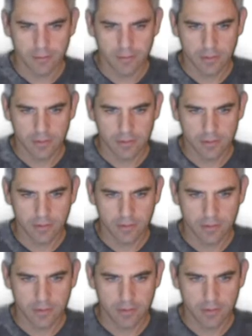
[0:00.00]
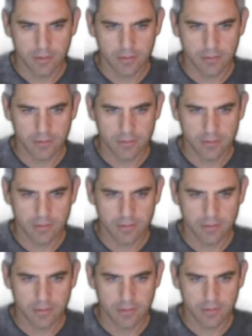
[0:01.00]
External identity
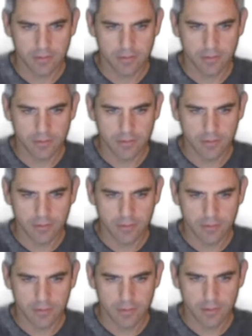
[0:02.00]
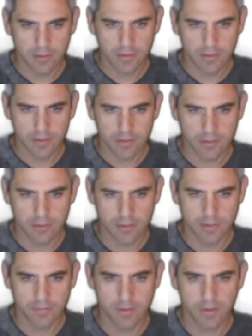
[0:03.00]
sources. Yeah.
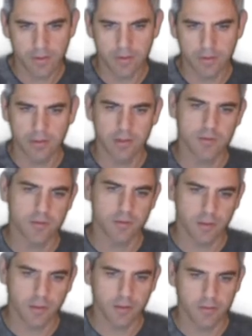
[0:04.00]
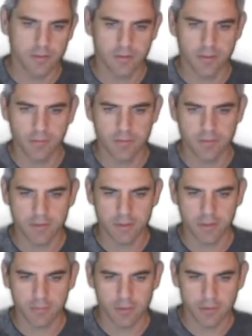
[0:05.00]
Certificate authentication. Okay, I was saying it
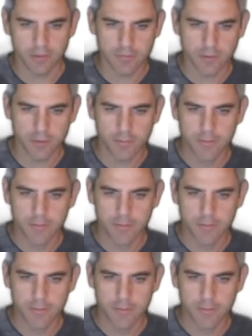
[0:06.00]
wrong. So